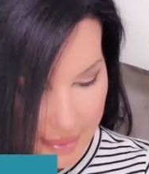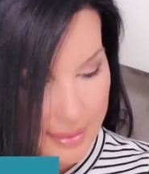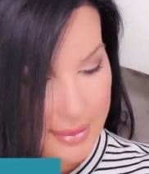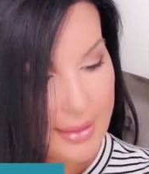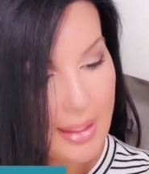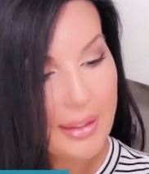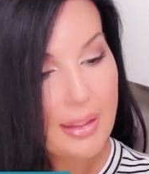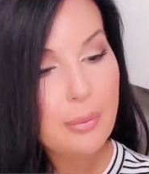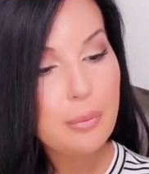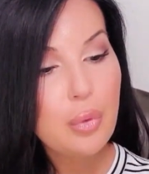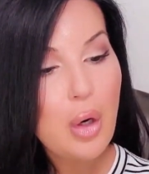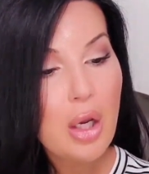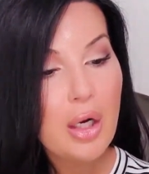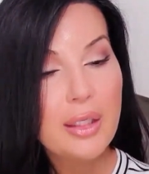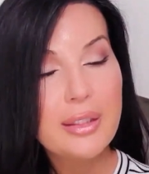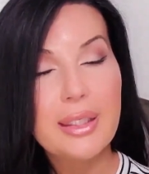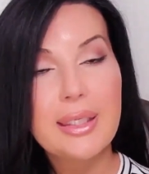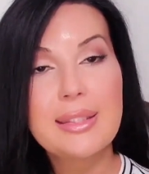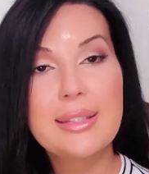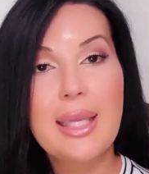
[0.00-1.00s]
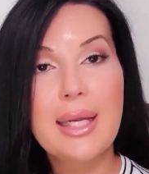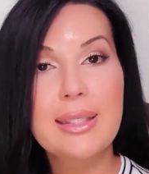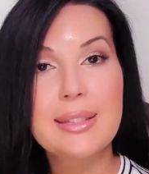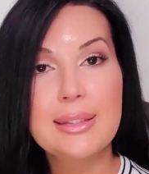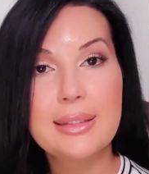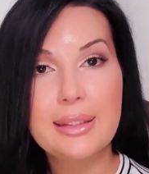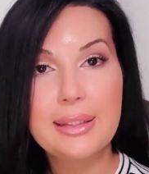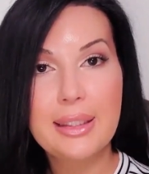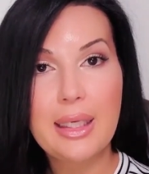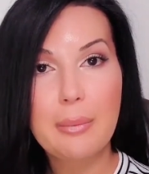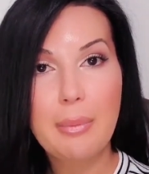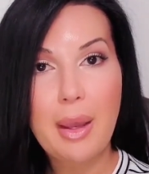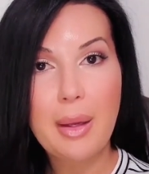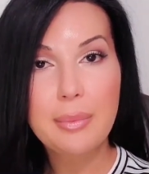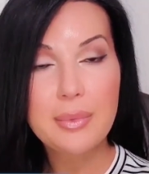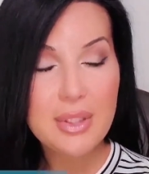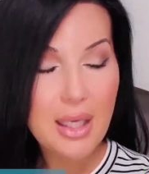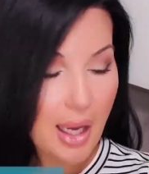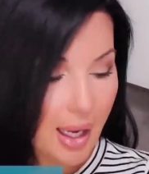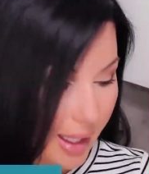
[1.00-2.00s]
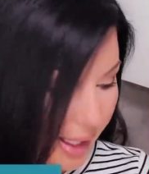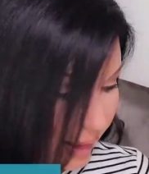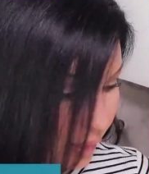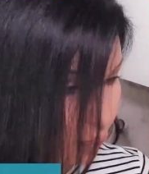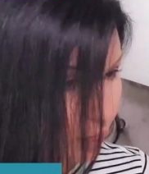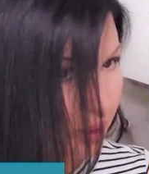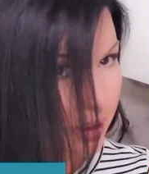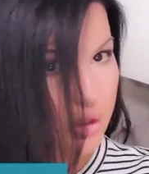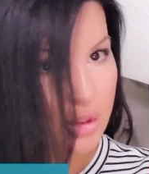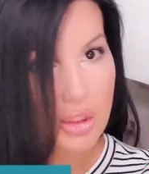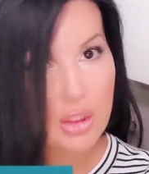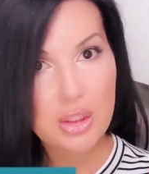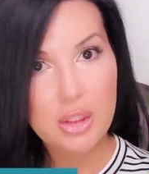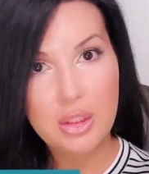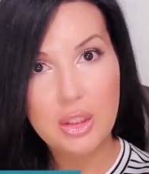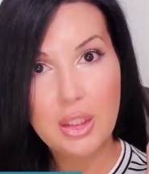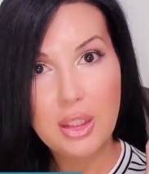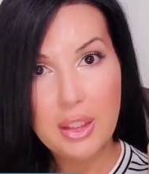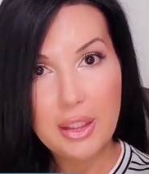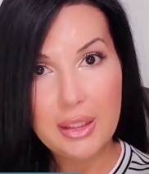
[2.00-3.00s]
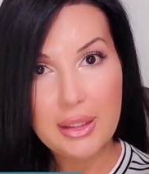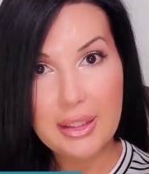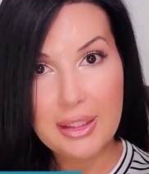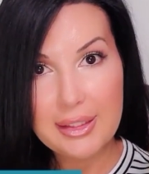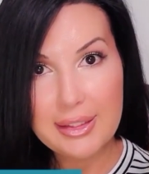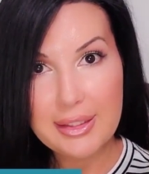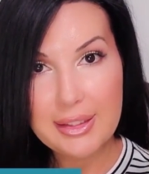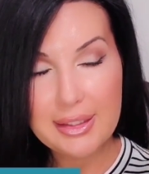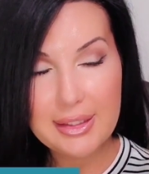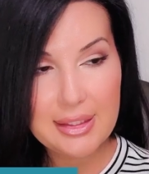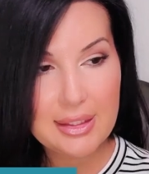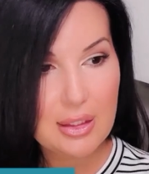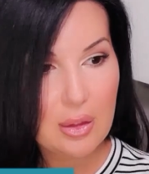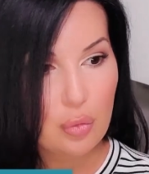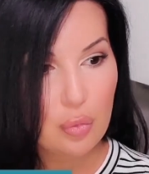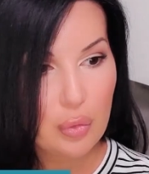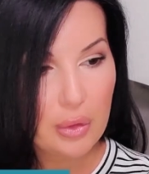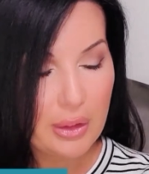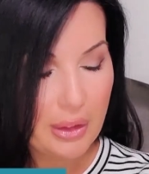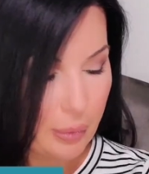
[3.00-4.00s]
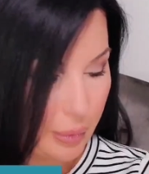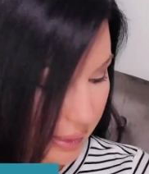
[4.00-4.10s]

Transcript: second product is ExLinea Peptide, which this is really,